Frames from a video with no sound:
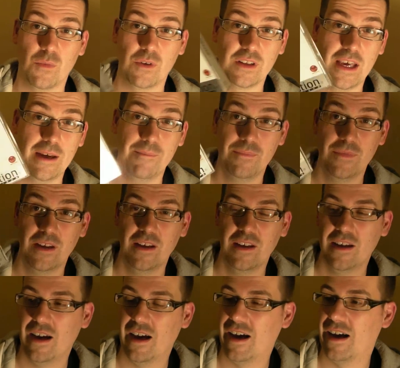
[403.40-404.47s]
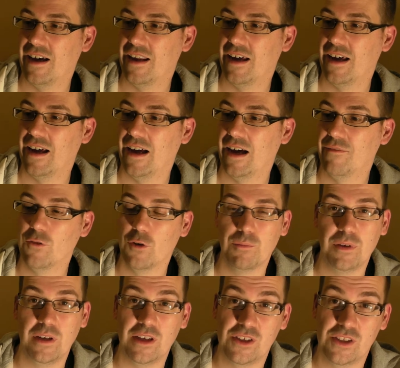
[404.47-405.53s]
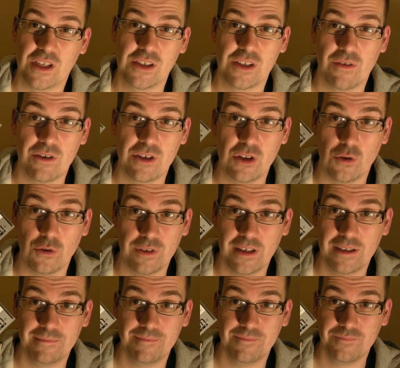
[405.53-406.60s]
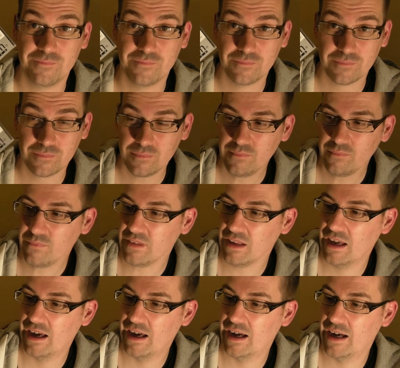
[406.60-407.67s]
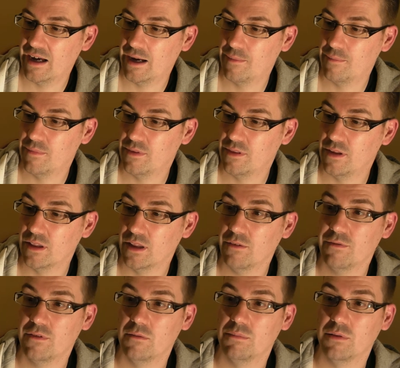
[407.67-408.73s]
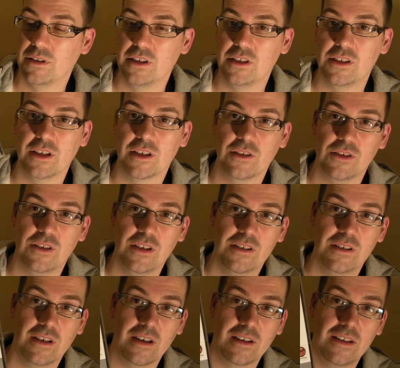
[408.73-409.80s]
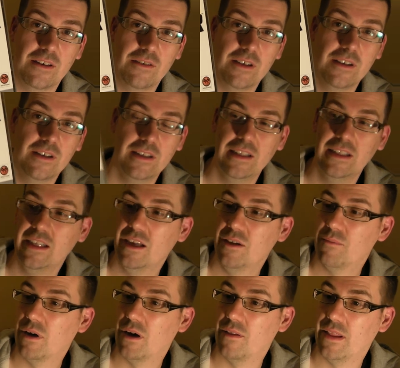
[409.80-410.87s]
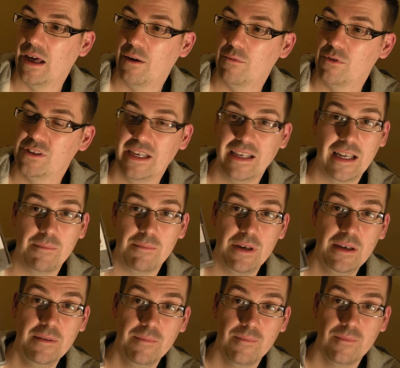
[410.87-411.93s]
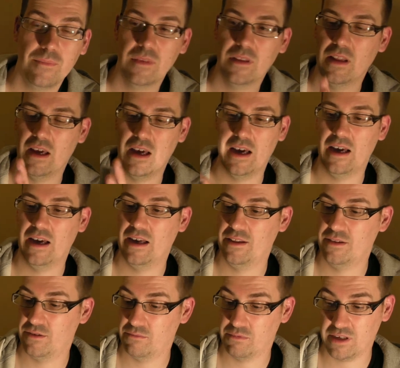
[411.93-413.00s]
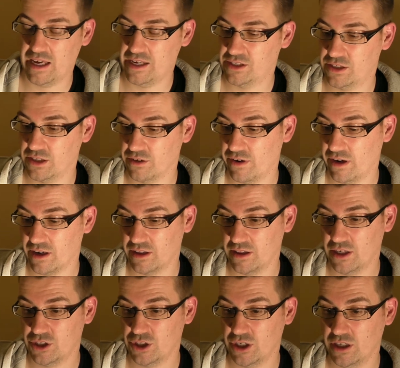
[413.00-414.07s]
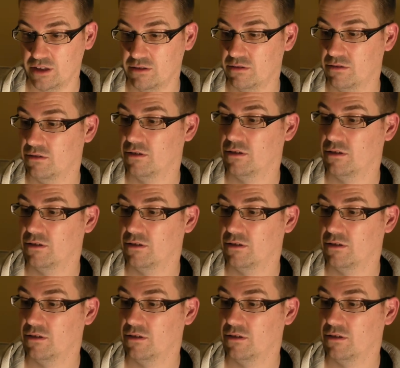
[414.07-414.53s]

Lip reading: 1 game, and I've not played it since I originally owned it. They love the bloody stickers in this thing, I tell you. But that was 99p, and case in great condition,